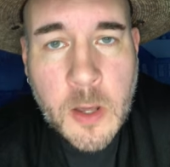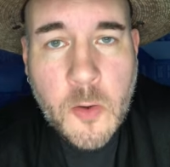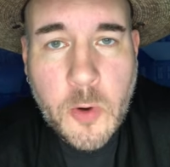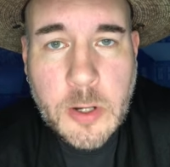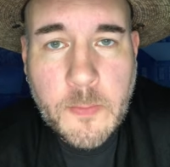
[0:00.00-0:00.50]

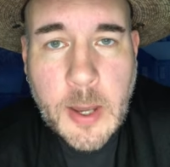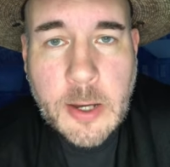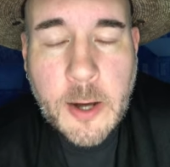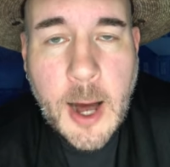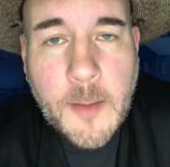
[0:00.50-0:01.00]
When you make
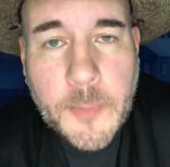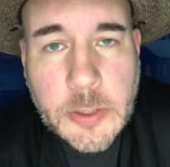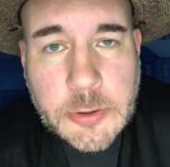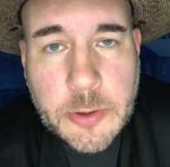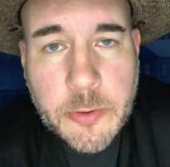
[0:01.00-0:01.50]
your hat
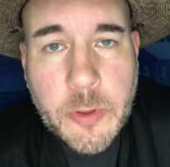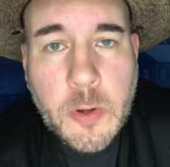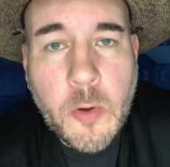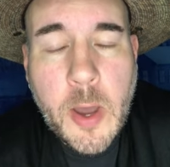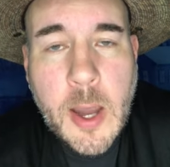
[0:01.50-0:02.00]
pictures,
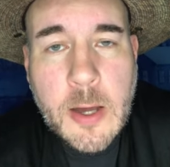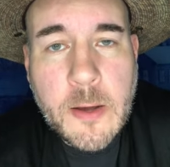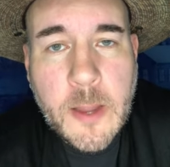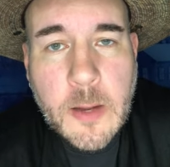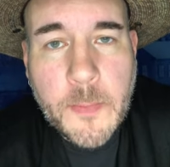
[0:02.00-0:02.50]
go ahead and
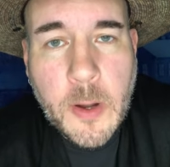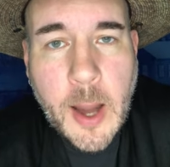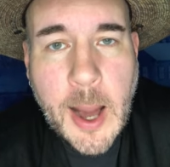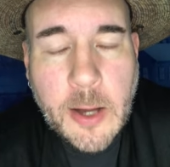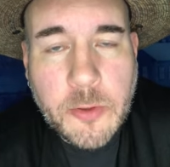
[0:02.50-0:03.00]
think about
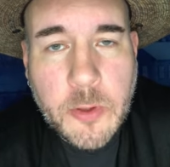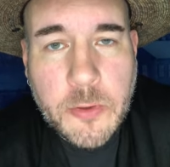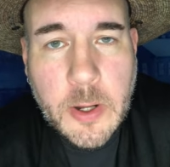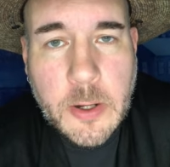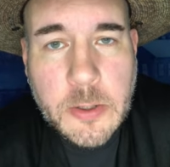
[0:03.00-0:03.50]
access
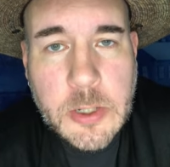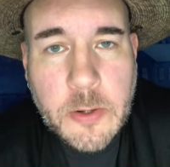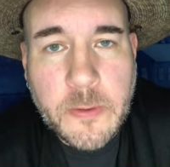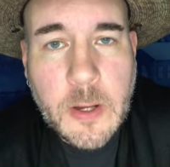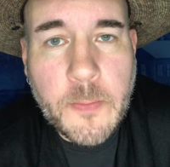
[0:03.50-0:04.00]
on there too.
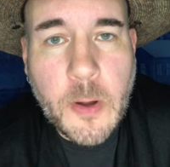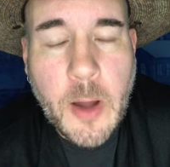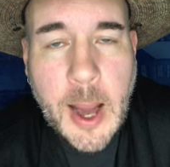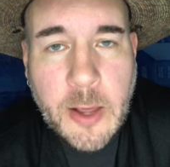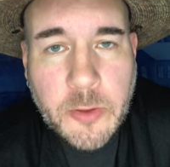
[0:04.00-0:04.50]
Think
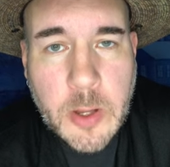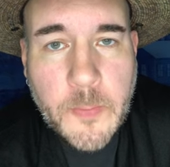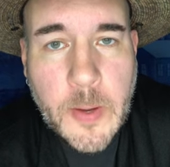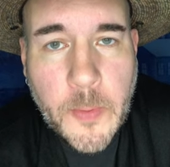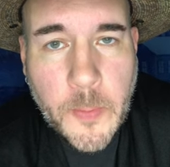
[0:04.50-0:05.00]
about asking
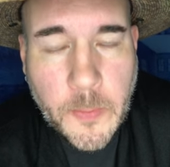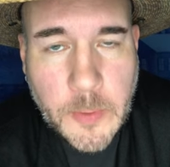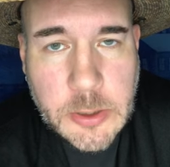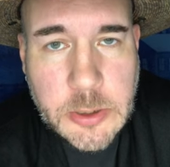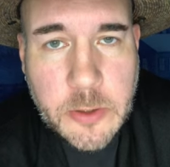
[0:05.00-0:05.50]
people
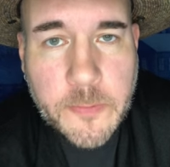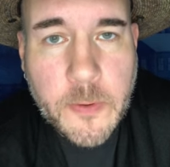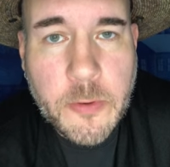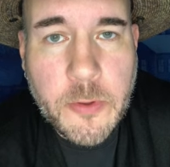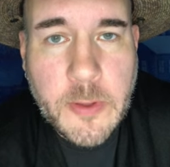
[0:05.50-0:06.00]
permissions
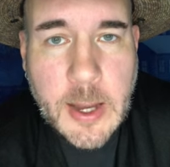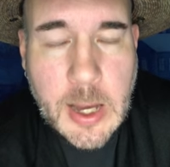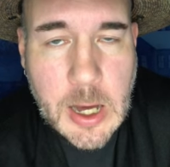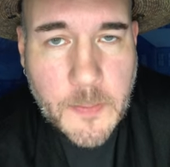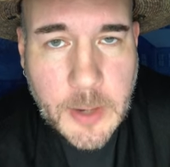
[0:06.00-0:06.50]
versus
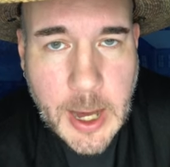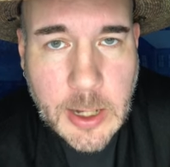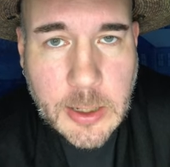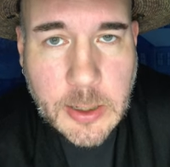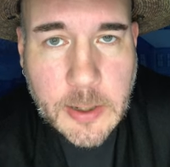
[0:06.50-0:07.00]
taking them
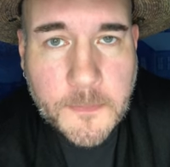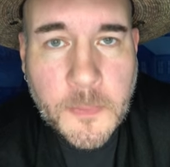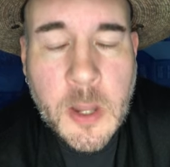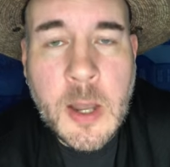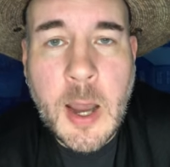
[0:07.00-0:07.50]
candidly.
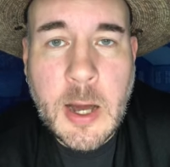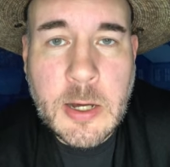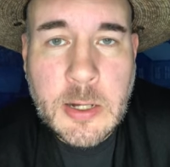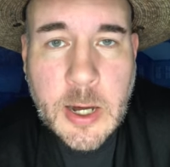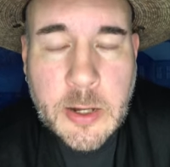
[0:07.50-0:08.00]
In the
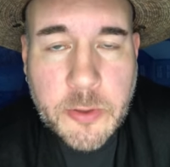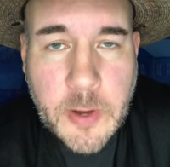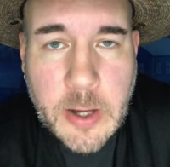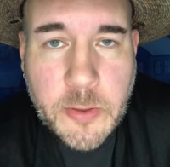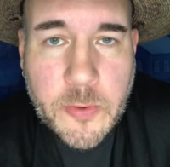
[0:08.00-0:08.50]
United
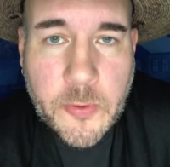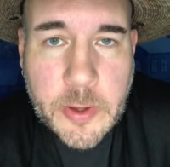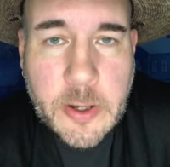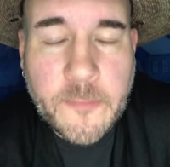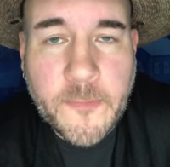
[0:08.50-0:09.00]
States, it's
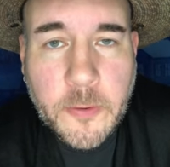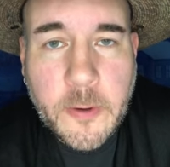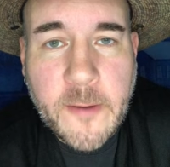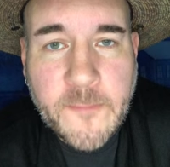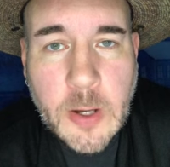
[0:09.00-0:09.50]
legal to
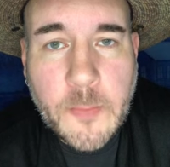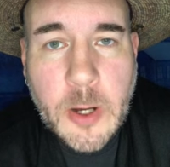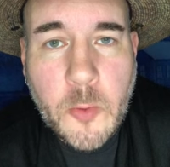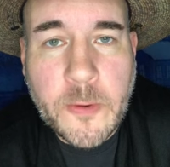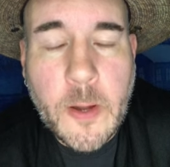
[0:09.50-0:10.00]
photograph
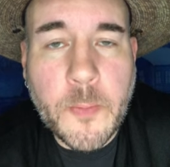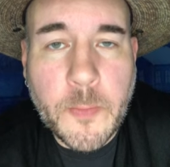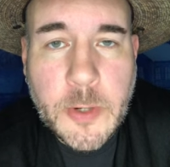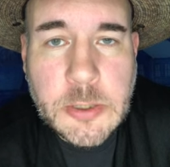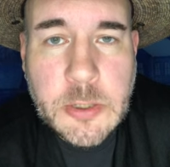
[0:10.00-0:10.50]
anybody without
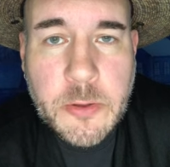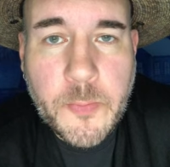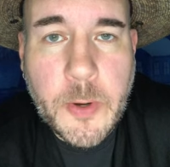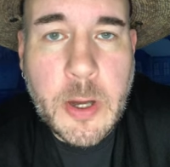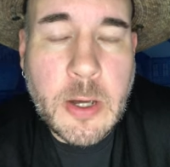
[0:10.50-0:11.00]
permissions,
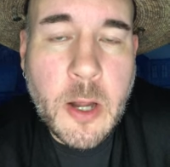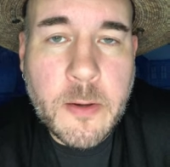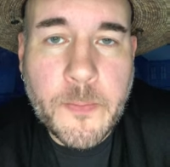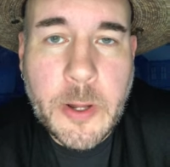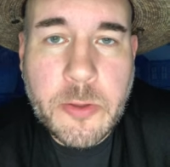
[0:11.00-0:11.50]
but in
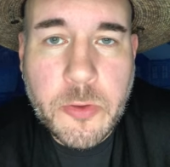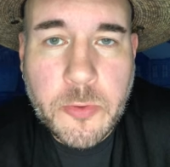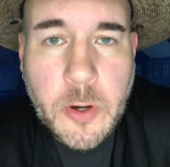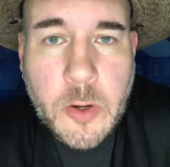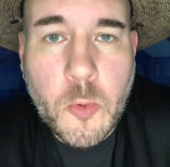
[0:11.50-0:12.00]
other places
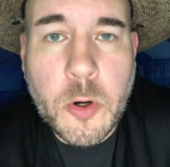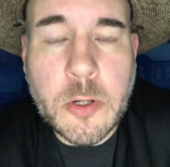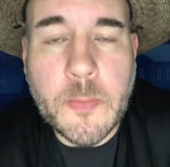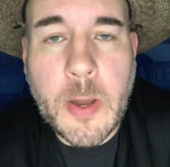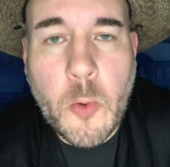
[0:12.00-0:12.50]
around the world,
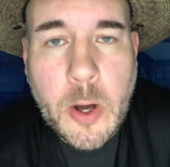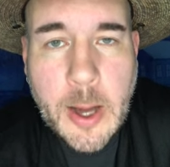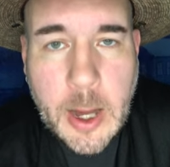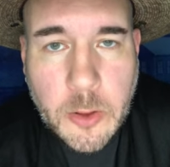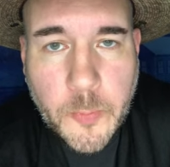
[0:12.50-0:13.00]
you may want
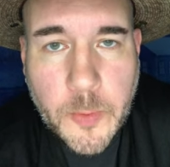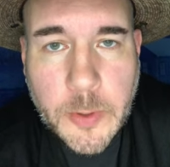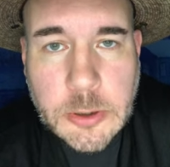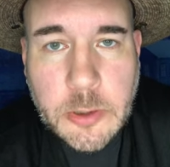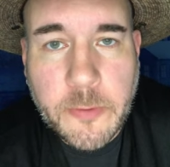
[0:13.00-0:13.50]
to ask
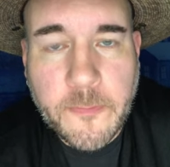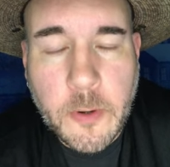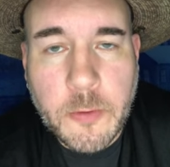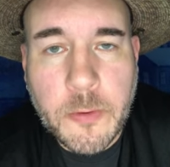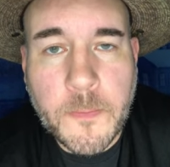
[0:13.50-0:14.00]
permissions
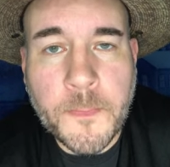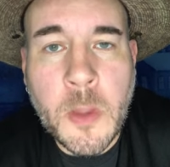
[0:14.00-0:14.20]
first.